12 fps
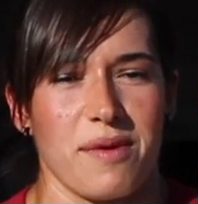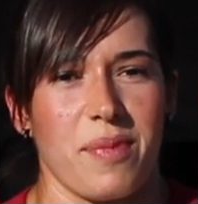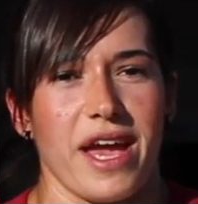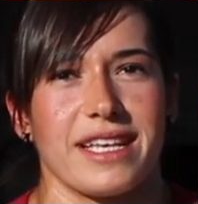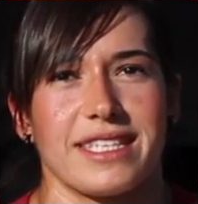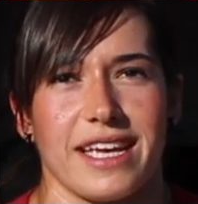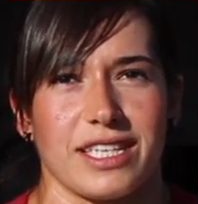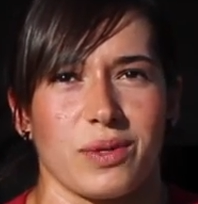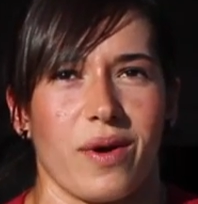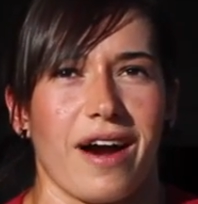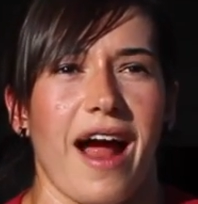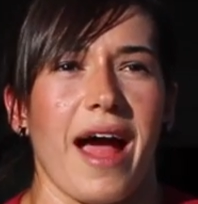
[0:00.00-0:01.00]
the basics,
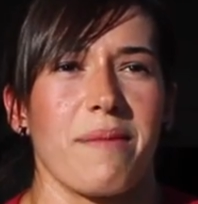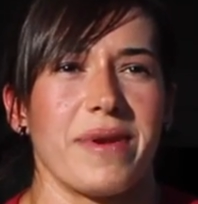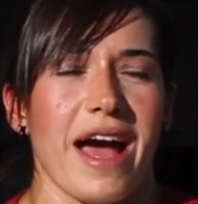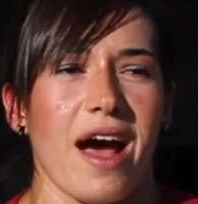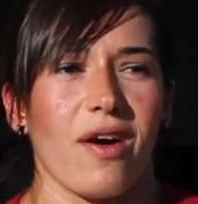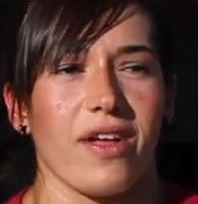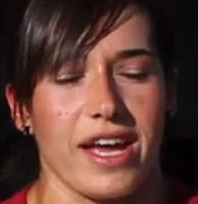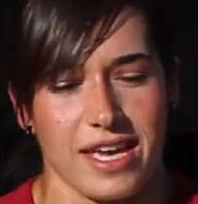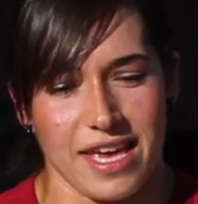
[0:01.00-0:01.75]
where I'm now